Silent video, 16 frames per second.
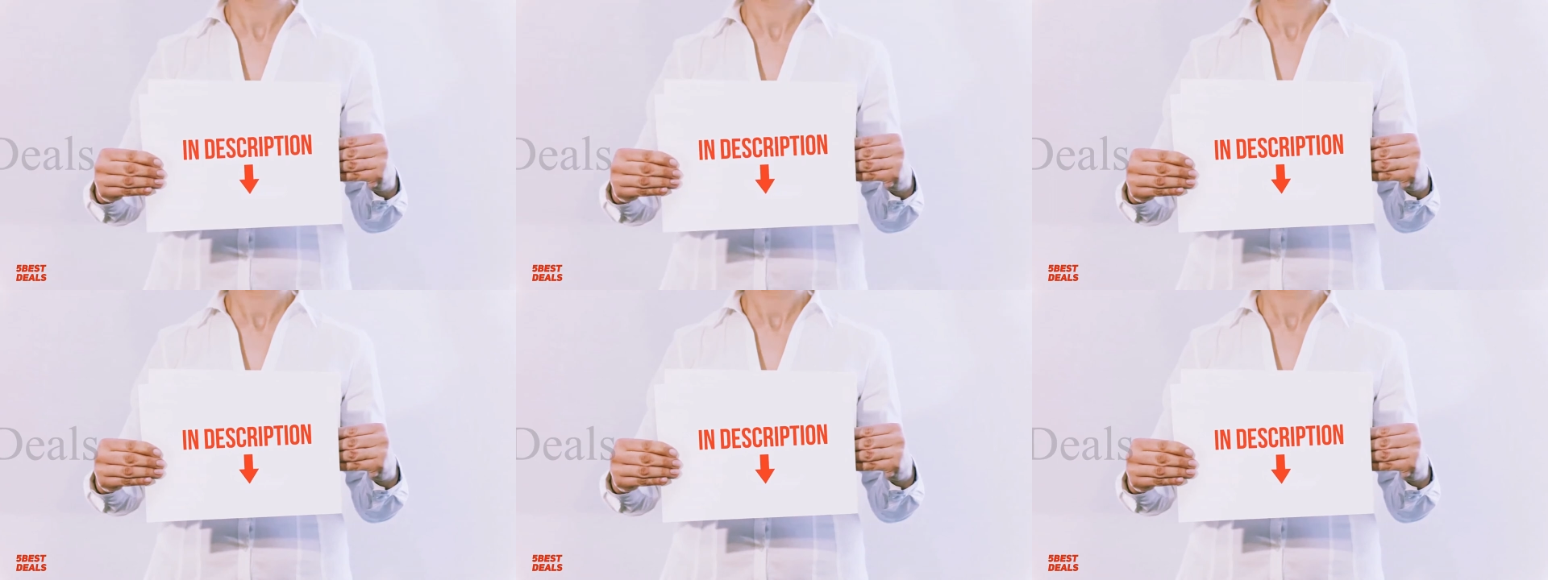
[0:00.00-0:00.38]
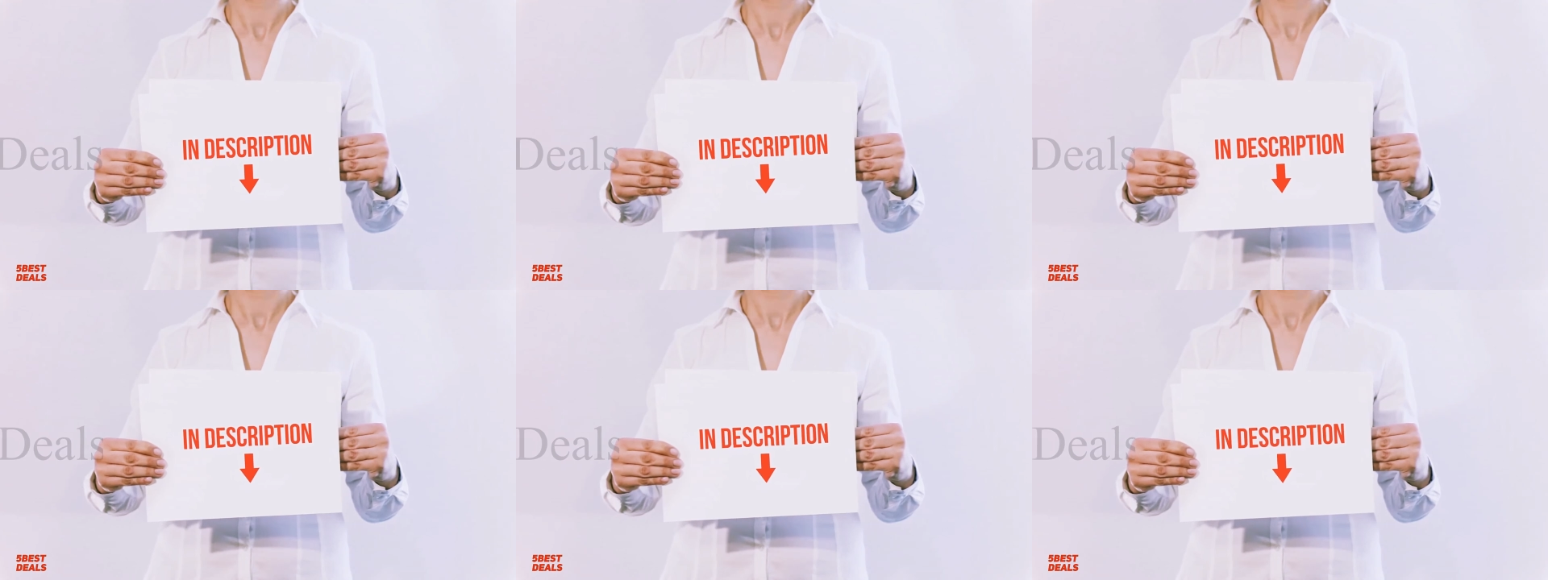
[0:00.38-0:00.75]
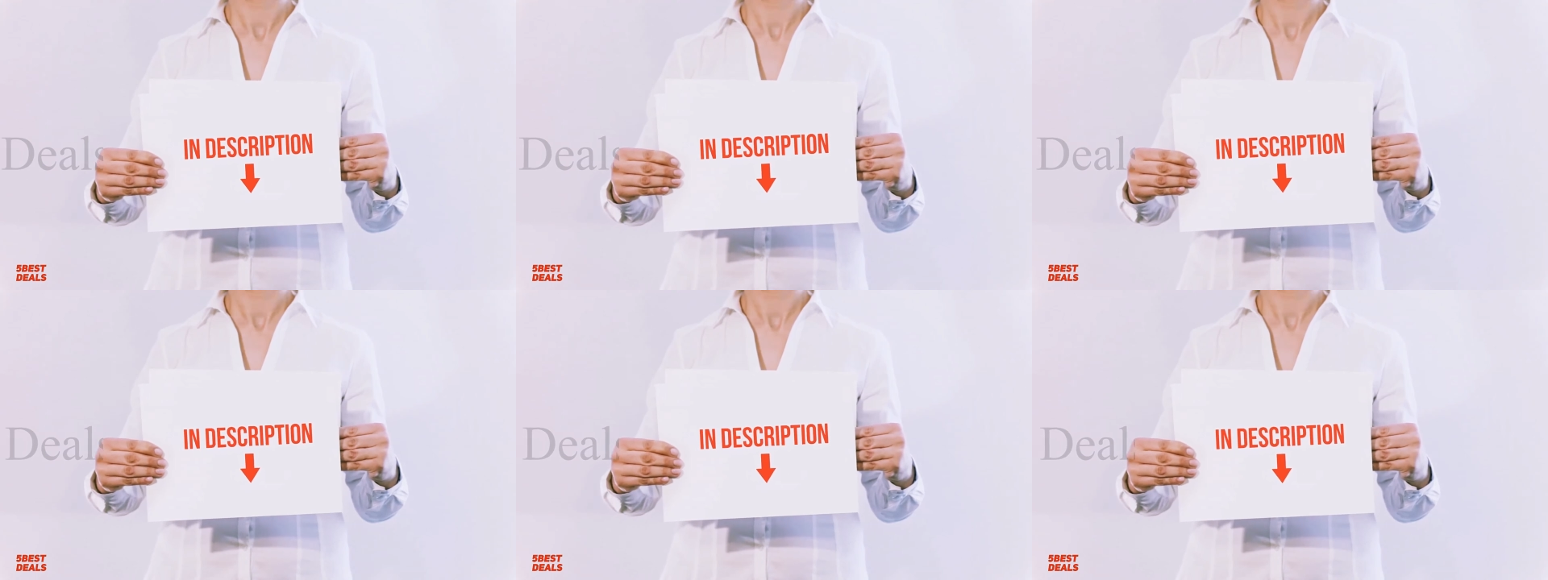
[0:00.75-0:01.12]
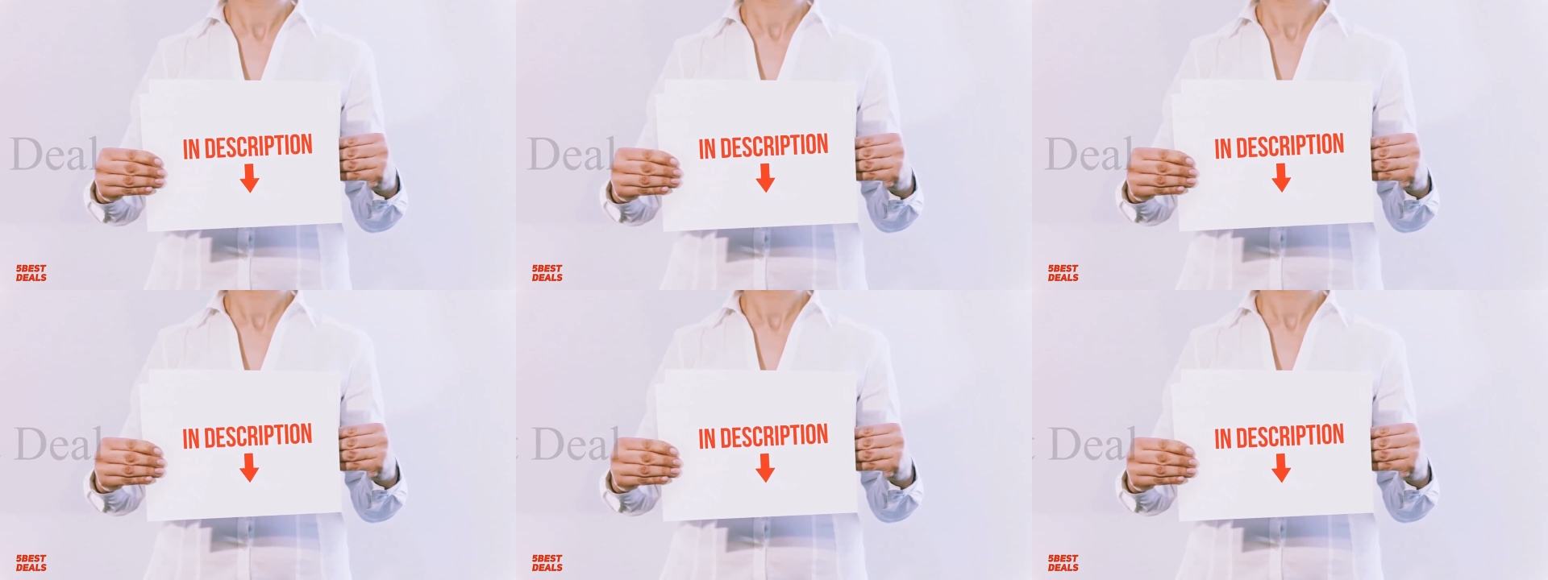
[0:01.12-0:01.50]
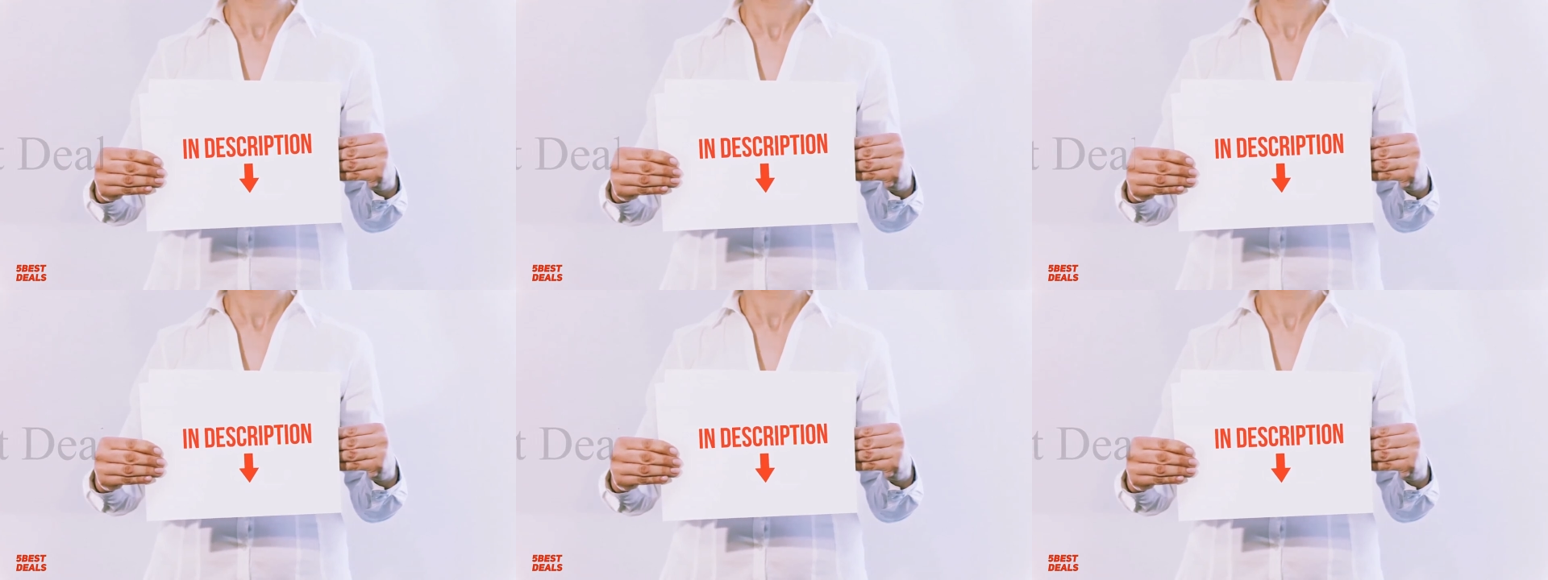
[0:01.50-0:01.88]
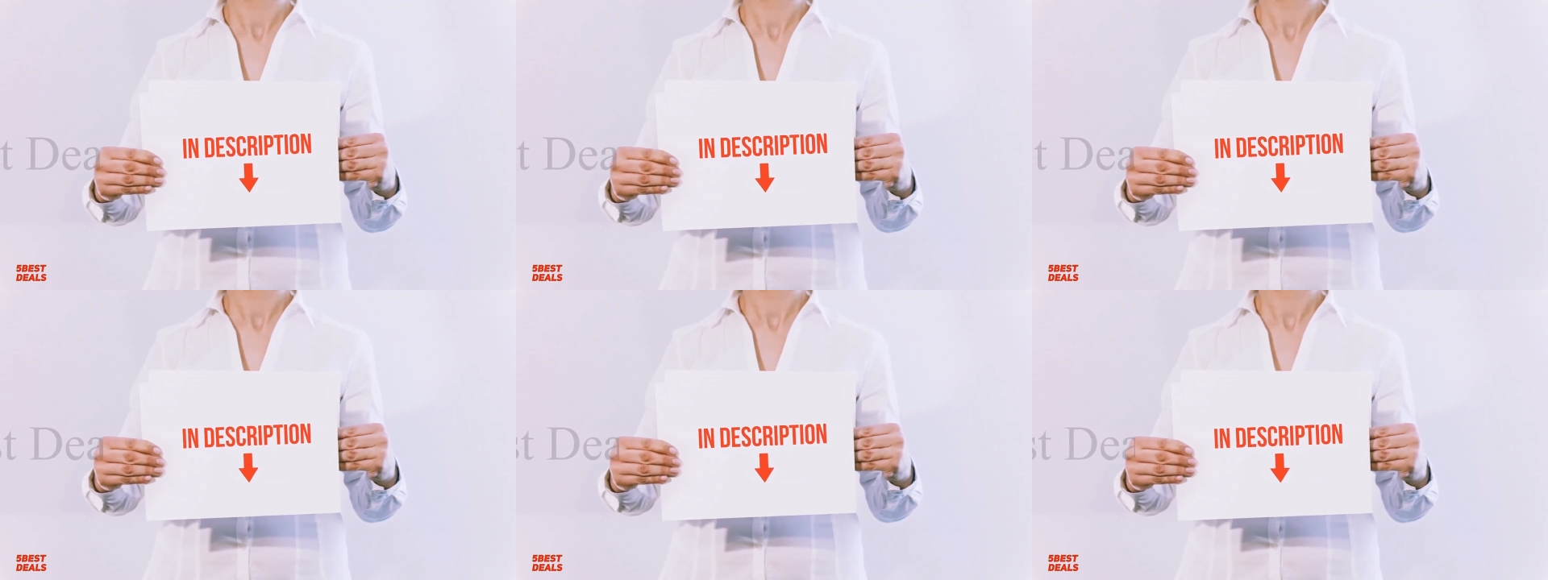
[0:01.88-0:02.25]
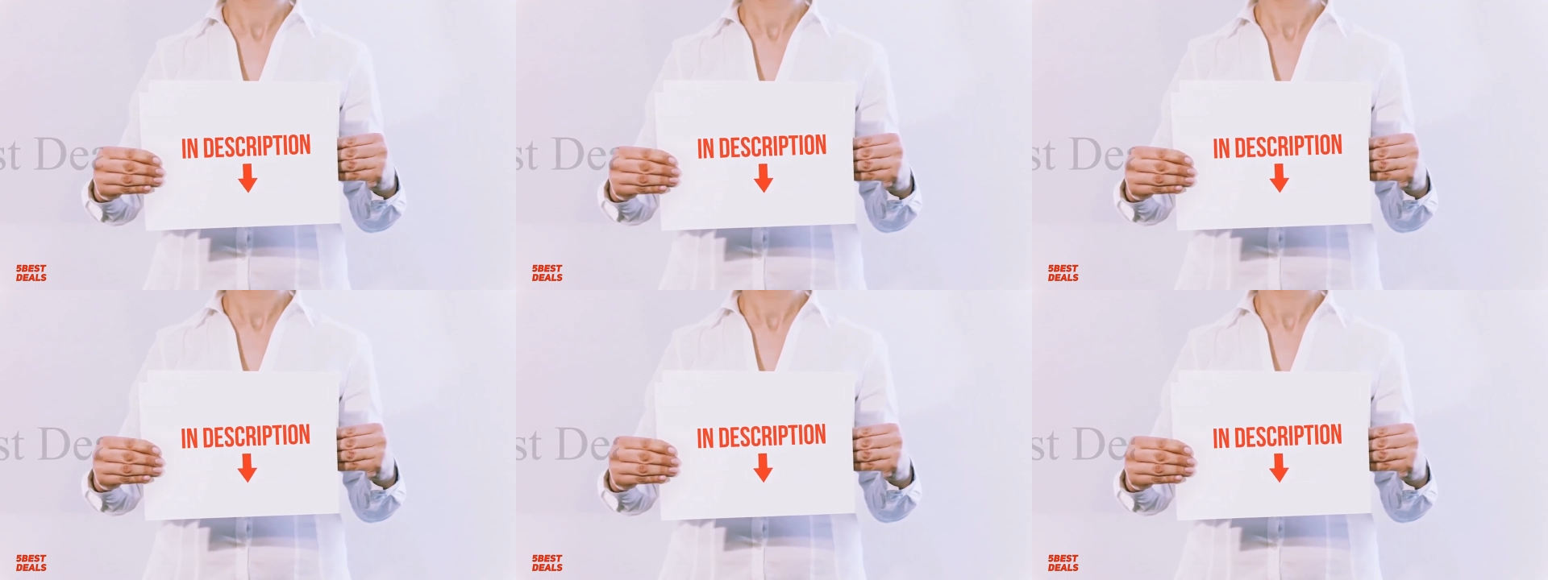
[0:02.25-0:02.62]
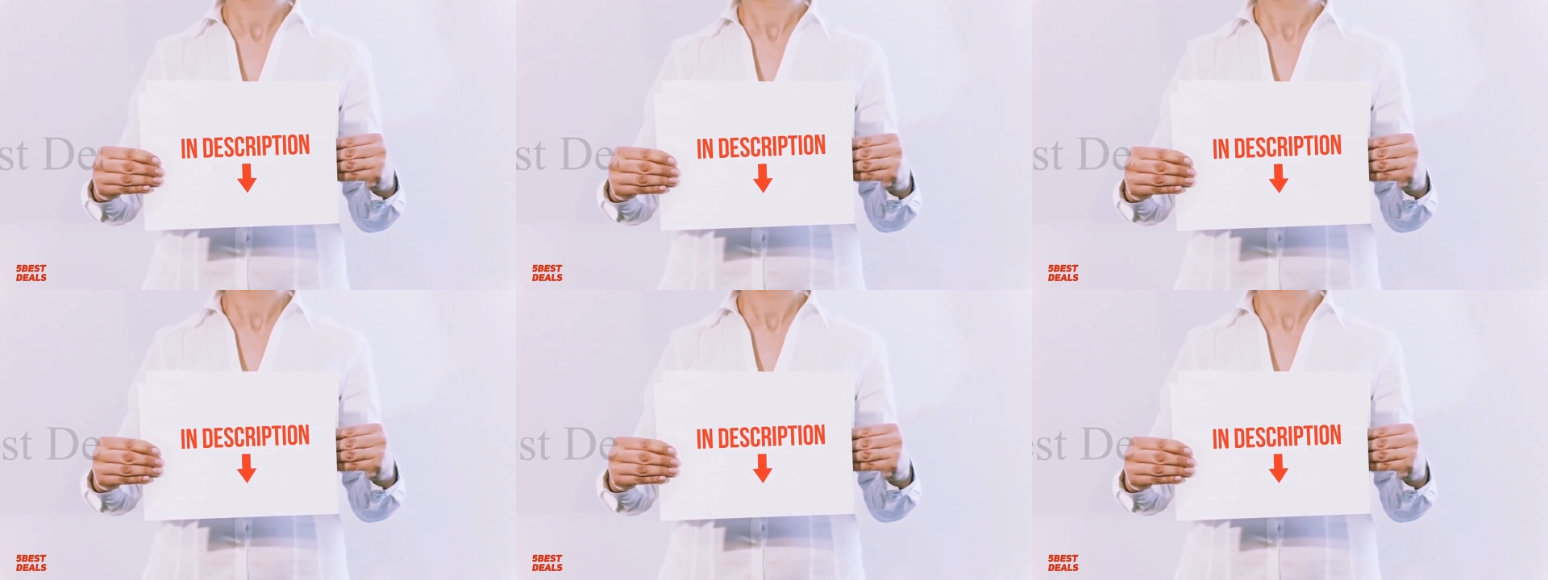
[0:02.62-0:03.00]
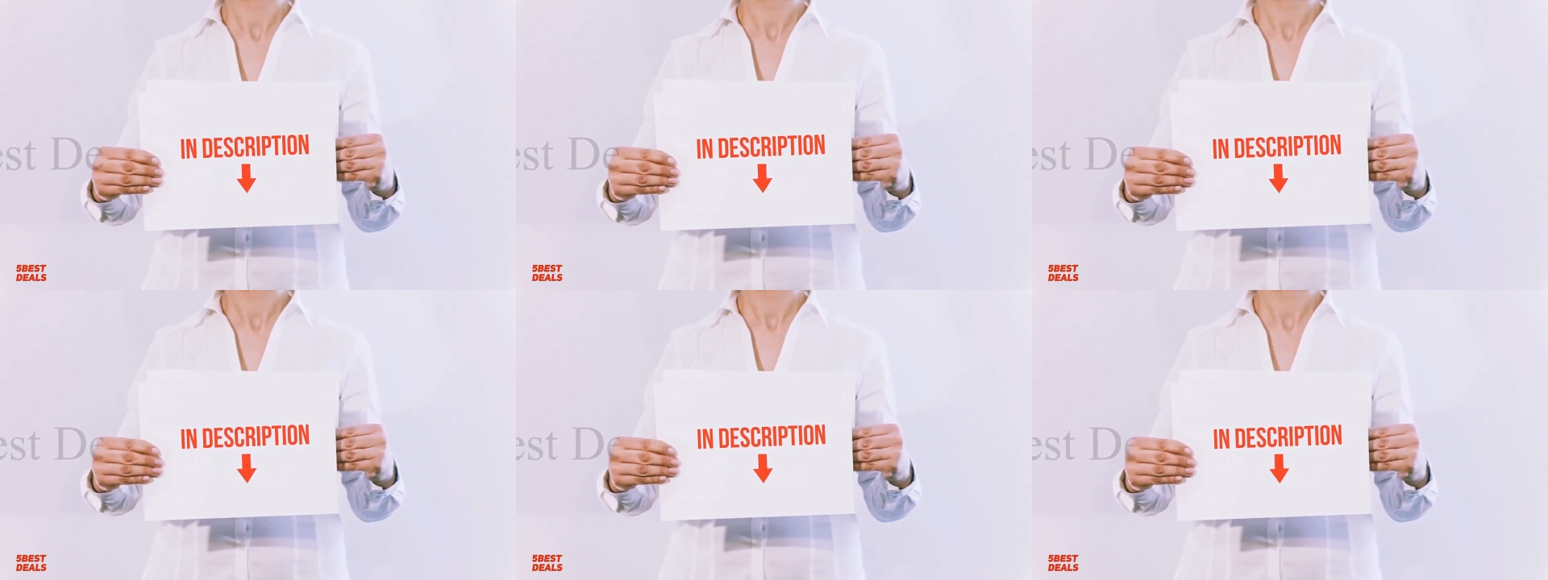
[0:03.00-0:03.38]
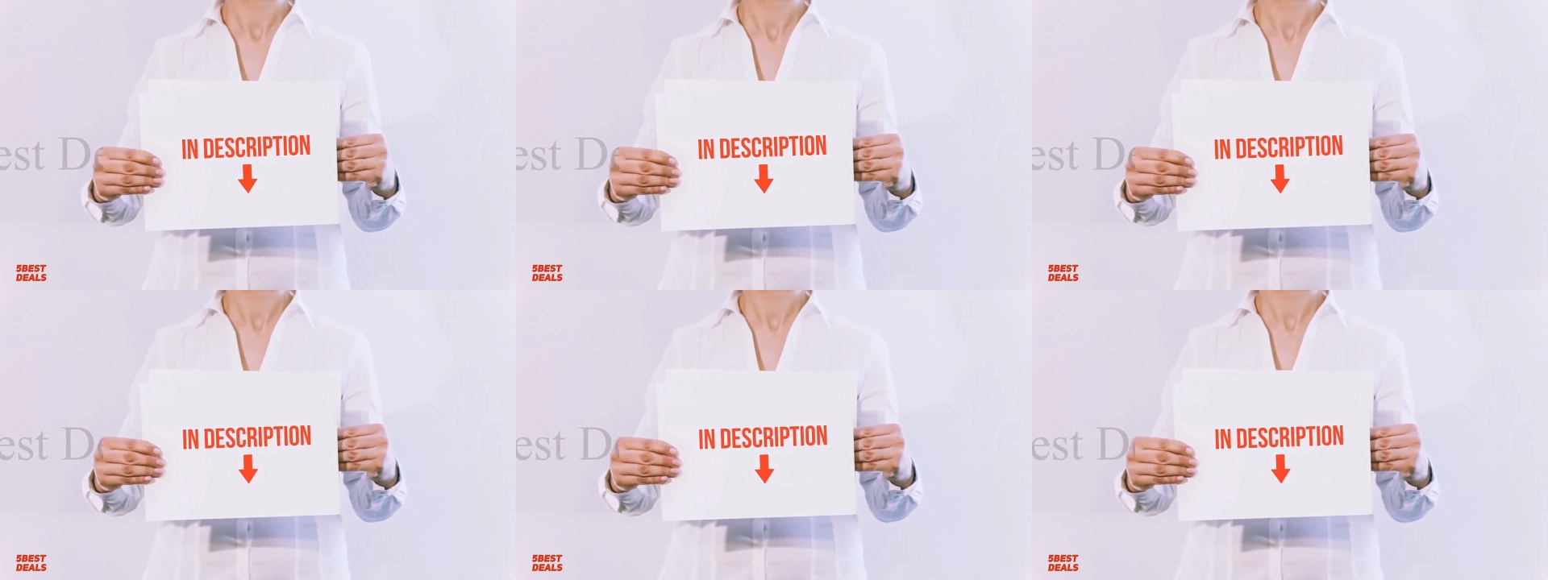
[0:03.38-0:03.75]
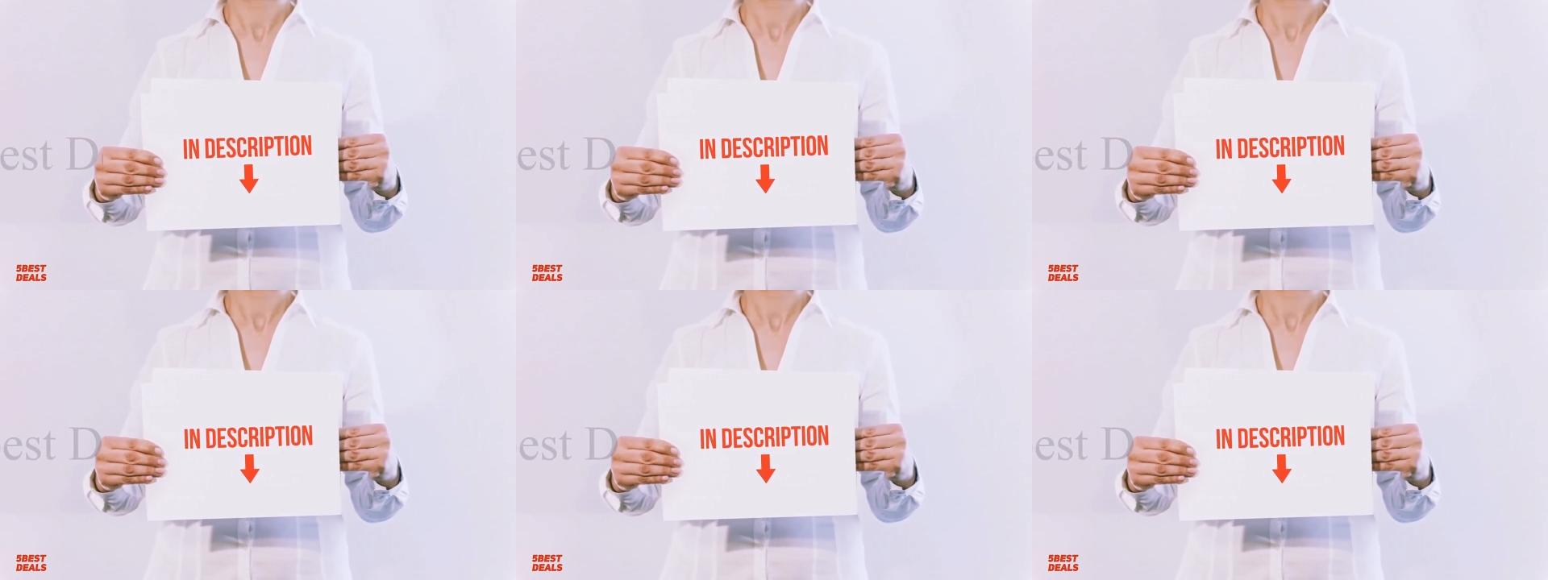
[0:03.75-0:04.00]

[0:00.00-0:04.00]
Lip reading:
Nobody's mouth can be seen.